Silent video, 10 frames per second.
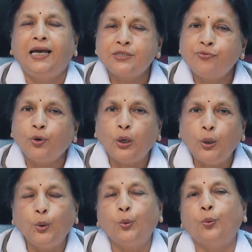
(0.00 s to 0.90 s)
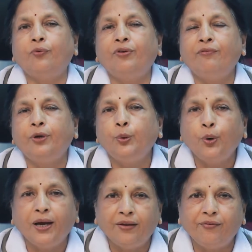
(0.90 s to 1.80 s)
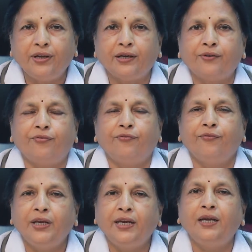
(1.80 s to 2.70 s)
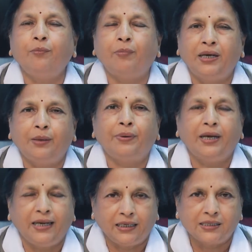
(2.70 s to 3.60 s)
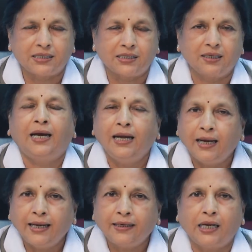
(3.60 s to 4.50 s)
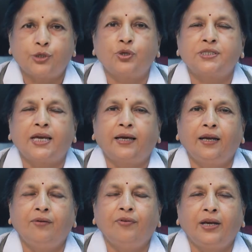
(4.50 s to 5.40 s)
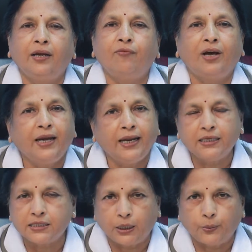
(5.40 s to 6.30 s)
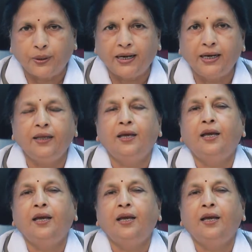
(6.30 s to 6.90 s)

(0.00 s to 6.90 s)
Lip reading: As we all know, when we do IVF, we need multiple eggs. Unlike natural cycle wherein one egg is required,